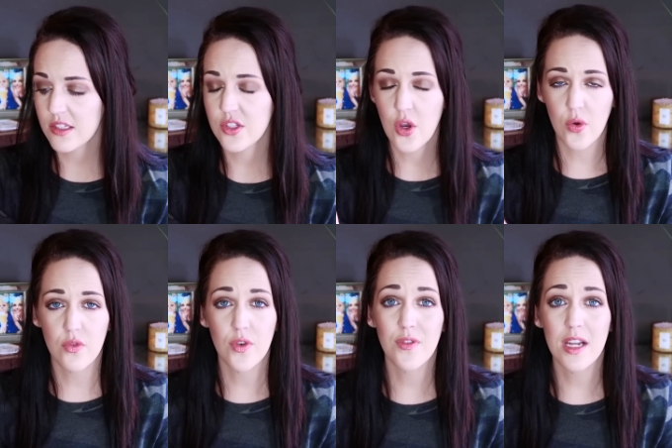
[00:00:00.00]
So
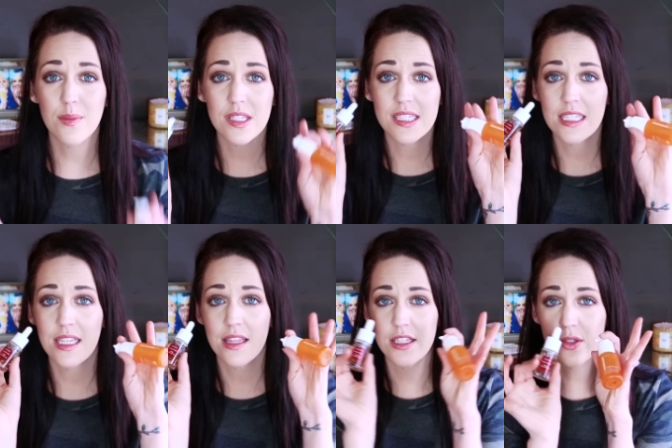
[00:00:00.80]
for vitamin
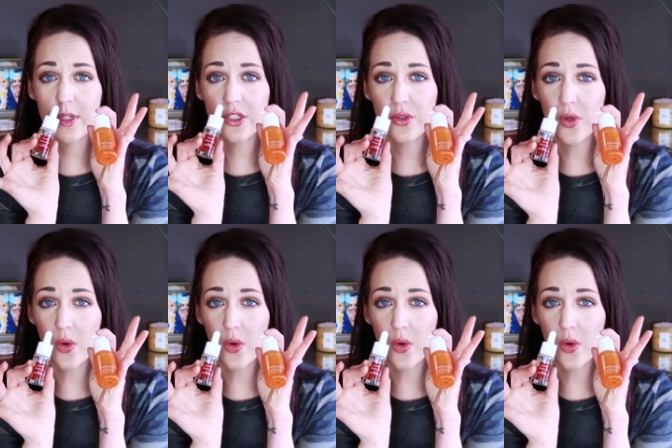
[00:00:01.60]
C, these are my two